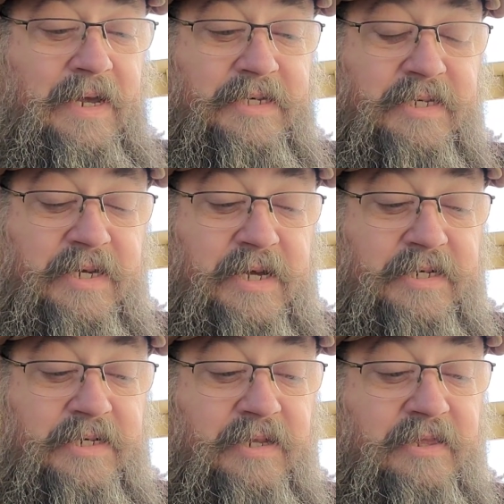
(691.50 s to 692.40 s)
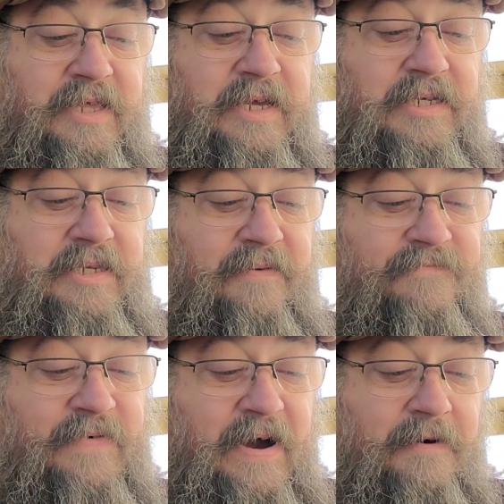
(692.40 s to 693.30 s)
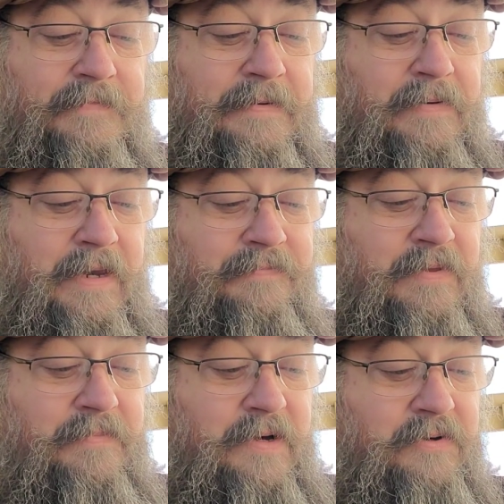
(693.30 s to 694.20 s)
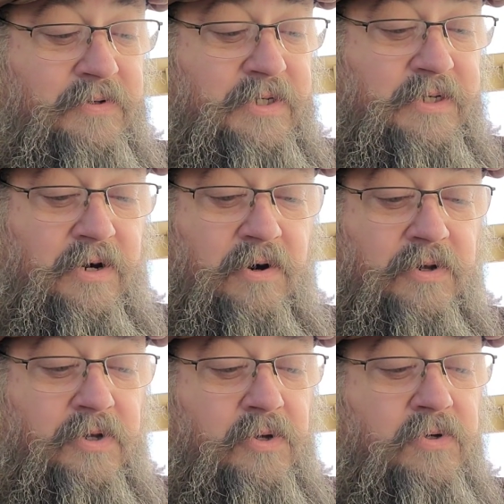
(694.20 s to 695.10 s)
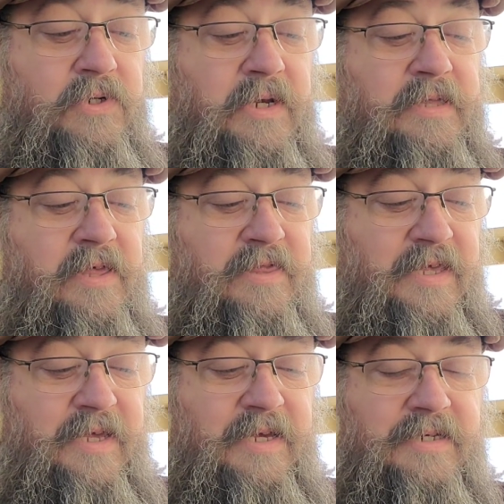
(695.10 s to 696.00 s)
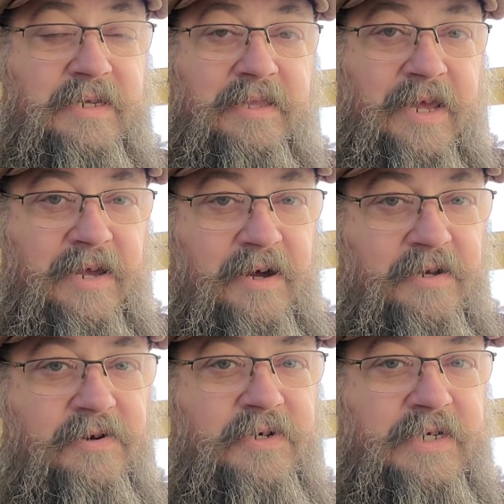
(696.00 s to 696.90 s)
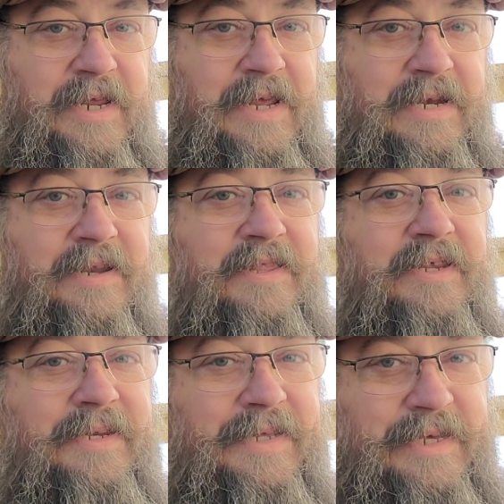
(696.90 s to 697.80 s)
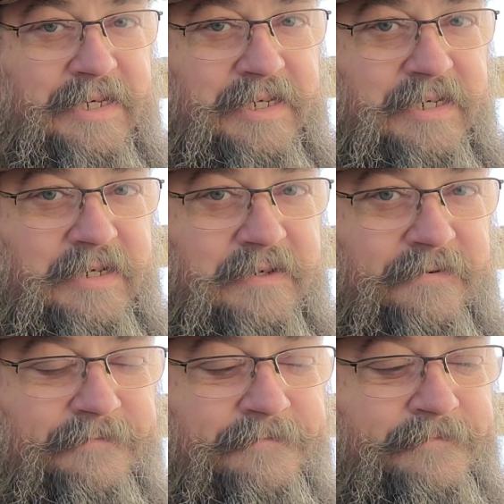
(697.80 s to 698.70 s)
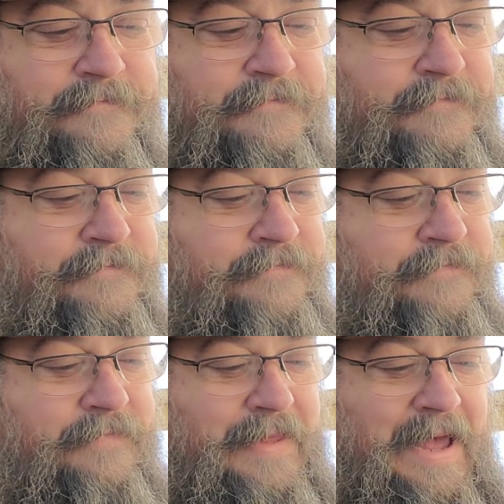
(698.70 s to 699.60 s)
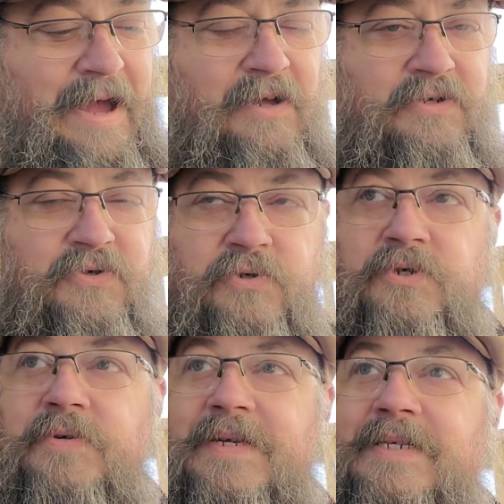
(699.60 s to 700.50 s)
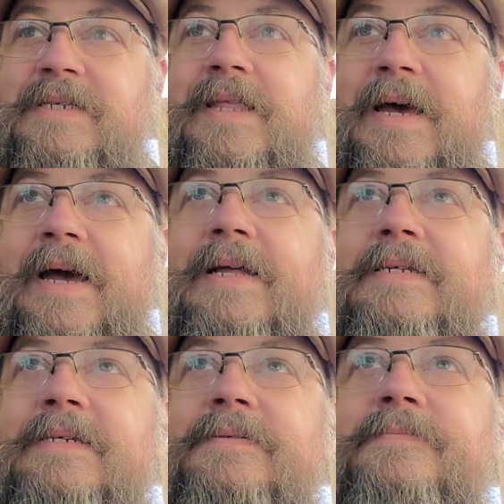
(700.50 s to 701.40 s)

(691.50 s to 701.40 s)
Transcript: As such, the things that fire people up the most are usually the things that they understand the least. How true is that?